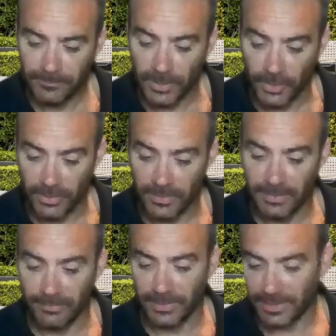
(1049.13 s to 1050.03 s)
So you could,
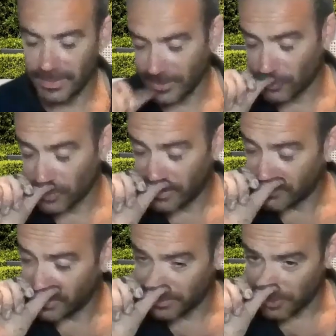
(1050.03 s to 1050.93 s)
if you think they're good
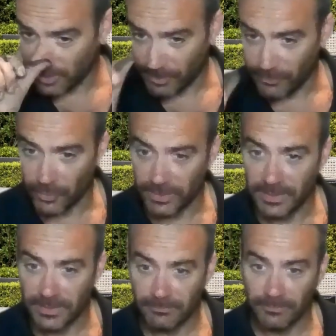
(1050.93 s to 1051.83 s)
enough, you can sign them off early
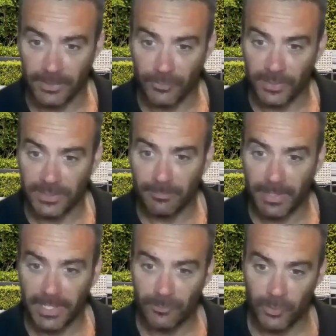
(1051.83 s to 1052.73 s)
and just increase their
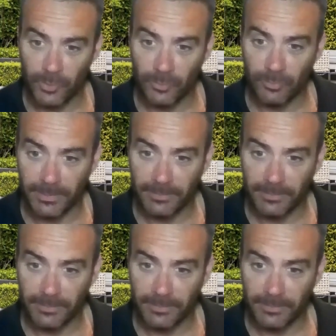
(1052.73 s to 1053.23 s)
pay to what it would be,